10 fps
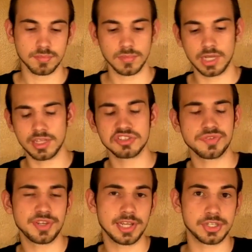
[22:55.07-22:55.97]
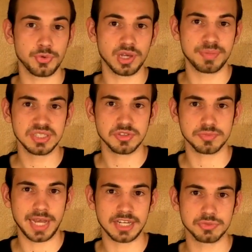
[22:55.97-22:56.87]
Unless you feel like doing a pistols
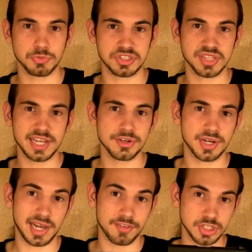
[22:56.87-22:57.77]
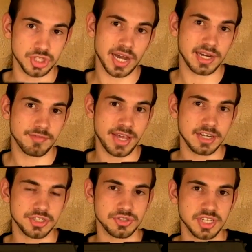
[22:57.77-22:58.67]
match, which then you're going to have a giant
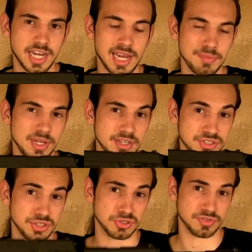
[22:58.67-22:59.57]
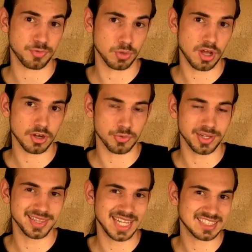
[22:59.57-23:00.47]
advantage using an AEP because yours is full auto
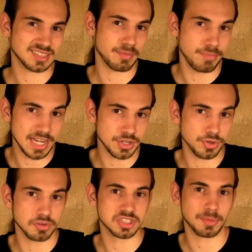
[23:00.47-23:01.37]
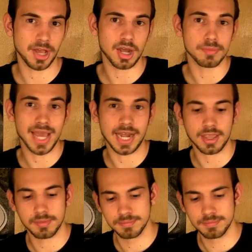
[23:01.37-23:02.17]
unless they make you go semi-automatic.